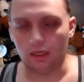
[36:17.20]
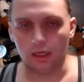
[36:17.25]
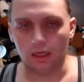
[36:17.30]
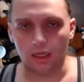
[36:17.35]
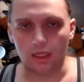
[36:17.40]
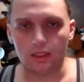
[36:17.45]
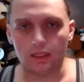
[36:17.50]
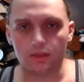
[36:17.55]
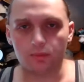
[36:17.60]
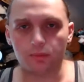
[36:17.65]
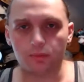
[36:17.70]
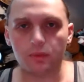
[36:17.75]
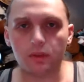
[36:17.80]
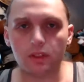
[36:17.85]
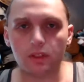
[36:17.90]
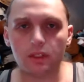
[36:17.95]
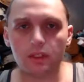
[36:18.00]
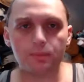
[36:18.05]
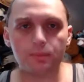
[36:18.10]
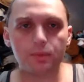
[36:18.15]
it's
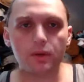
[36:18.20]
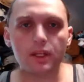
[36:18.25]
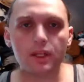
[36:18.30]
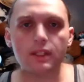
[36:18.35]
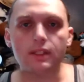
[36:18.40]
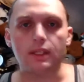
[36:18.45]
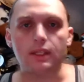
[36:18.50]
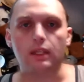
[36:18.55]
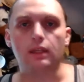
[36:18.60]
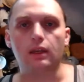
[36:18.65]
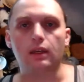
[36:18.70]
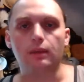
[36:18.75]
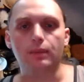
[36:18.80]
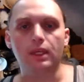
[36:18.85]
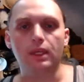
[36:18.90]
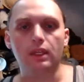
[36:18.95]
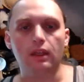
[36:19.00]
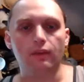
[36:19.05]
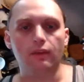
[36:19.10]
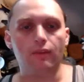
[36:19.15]
really depressing. I
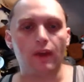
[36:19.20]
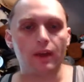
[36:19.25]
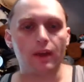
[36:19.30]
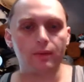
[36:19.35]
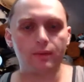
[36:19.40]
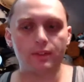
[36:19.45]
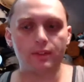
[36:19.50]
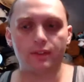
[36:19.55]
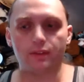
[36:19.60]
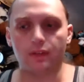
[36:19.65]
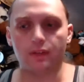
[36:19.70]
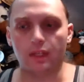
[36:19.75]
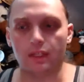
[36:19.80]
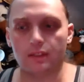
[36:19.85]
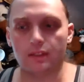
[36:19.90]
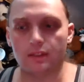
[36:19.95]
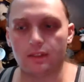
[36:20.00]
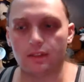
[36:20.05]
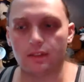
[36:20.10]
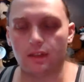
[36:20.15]
mean, if I was
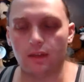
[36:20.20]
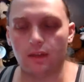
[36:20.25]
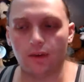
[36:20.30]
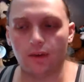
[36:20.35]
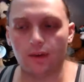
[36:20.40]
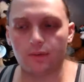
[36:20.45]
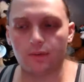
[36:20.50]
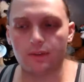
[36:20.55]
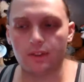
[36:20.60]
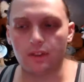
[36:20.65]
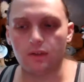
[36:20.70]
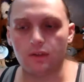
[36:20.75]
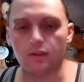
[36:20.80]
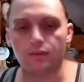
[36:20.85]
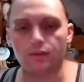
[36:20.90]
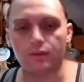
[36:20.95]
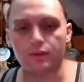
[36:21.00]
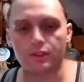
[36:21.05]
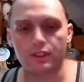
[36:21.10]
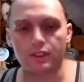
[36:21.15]
a
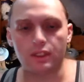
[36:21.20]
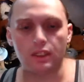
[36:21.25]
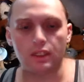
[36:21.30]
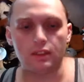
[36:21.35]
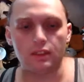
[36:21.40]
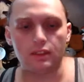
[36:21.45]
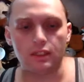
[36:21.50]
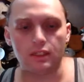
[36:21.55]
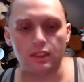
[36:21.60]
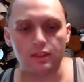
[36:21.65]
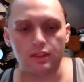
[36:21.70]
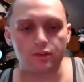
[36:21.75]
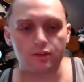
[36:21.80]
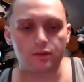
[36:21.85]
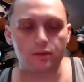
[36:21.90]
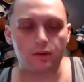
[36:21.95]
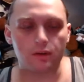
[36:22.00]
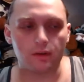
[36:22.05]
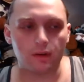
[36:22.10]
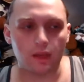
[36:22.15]
university
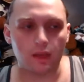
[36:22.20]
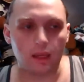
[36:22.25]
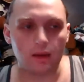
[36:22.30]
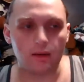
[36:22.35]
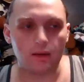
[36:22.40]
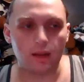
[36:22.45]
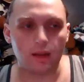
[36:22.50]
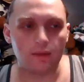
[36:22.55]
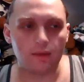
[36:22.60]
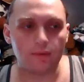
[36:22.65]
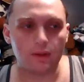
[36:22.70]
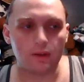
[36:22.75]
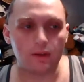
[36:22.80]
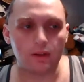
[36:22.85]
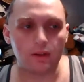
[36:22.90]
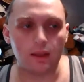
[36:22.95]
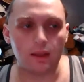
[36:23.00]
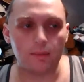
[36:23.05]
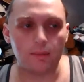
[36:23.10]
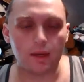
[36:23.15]
teacher and I found
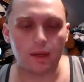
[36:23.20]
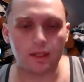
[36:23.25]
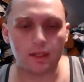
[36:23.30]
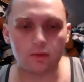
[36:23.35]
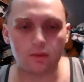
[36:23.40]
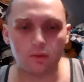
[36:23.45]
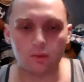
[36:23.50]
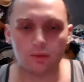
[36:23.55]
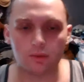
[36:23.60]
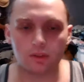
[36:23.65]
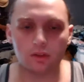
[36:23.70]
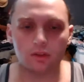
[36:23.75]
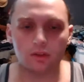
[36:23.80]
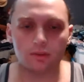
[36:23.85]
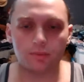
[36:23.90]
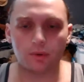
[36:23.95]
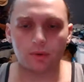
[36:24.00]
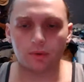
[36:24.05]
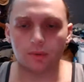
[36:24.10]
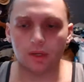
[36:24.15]
out that my school was
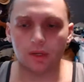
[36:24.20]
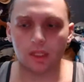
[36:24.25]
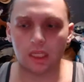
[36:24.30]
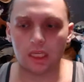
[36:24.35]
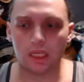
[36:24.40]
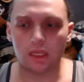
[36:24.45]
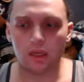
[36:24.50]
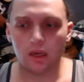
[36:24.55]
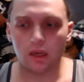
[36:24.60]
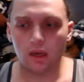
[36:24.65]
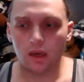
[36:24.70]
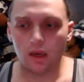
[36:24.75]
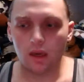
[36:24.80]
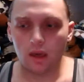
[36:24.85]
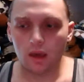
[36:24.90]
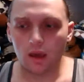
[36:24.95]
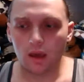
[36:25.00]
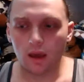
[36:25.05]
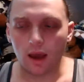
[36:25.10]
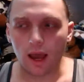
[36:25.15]
closed permanently,
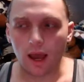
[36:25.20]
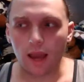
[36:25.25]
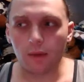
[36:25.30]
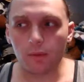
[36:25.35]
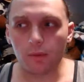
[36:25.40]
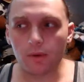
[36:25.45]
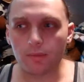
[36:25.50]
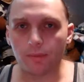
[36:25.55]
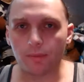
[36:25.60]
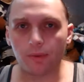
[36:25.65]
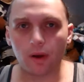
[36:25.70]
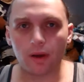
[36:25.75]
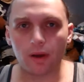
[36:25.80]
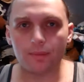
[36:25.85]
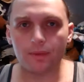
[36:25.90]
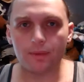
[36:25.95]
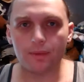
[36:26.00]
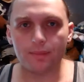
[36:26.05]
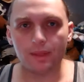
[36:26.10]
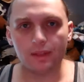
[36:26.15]
I would
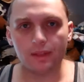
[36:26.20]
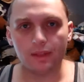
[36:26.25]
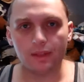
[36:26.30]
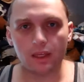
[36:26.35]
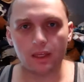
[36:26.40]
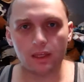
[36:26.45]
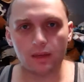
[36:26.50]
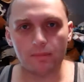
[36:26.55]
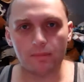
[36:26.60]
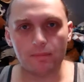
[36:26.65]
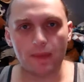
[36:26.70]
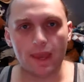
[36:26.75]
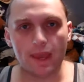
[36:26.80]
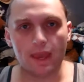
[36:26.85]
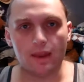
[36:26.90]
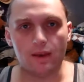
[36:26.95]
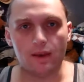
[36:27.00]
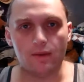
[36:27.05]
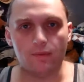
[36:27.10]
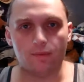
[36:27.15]
probably be laying in
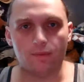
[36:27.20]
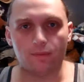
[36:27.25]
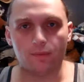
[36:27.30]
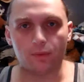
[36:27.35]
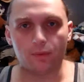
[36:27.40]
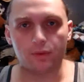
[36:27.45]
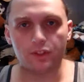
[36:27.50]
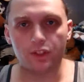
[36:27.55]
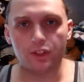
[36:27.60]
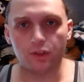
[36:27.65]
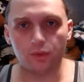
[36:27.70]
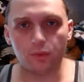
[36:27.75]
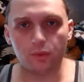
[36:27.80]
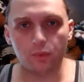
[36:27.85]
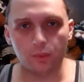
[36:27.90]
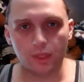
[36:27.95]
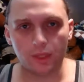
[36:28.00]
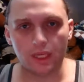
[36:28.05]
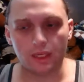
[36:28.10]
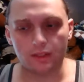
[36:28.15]
bed for 2
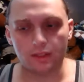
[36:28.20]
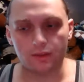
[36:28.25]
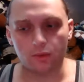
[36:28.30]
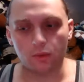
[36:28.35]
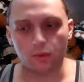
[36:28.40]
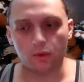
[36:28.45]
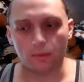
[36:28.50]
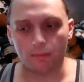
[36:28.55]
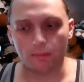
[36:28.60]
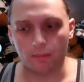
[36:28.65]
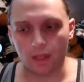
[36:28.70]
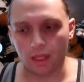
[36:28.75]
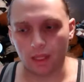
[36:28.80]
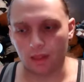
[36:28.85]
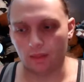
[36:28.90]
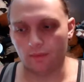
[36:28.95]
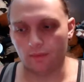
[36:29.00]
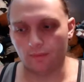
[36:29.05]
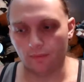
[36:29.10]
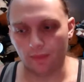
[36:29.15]
weeks or a
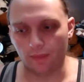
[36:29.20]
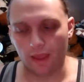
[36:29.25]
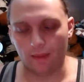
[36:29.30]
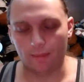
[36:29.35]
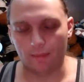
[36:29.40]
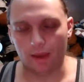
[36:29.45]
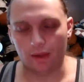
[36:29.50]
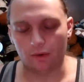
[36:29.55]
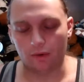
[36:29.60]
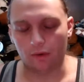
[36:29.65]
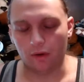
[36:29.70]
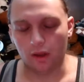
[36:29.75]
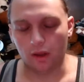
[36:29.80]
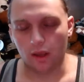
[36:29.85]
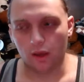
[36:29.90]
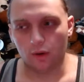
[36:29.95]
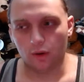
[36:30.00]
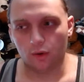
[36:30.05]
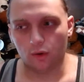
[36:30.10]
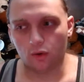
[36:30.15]
month, for that matter,
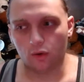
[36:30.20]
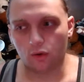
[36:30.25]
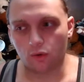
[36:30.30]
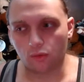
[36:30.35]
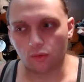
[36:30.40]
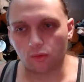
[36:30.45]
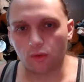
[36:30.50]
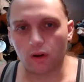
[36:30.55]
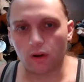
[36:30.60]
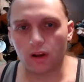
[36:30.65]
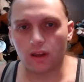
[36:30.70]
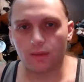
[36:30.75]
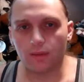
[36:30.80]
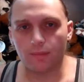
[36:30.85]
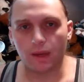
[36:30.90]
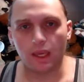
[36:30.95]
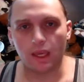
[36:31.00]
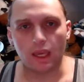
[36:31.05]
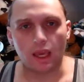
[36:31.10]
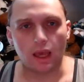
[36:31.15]
crying
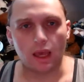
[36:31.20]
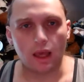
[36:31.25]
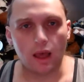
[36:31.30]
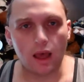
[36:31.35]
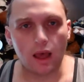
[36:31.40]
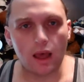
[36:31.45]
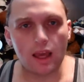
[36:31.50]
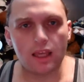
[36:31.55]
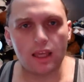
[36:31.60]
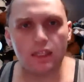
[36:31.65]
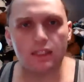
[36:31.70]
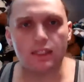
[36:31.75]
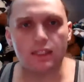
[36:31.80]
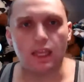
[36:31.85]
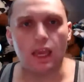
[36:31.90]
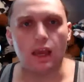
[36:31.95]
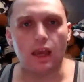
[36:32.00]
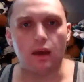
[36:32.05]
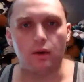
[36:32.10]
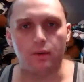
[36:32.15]
my eyes
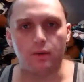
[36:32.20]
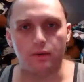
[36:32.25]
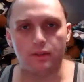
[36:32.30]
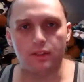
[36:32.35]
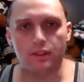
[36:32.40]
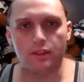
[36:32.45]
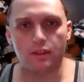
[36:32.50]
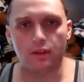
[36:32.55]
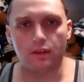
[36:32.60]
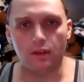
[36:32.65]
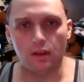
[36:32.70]
out